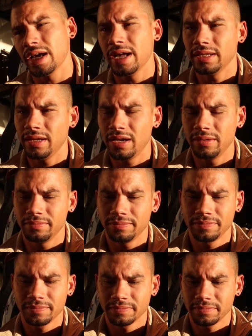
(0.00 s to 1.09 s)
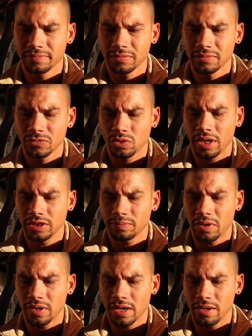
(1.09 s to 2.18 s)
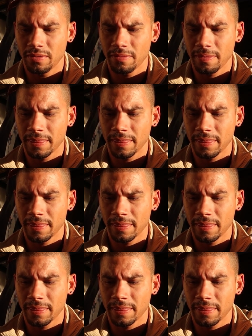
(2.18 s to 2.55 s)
that crash bar out.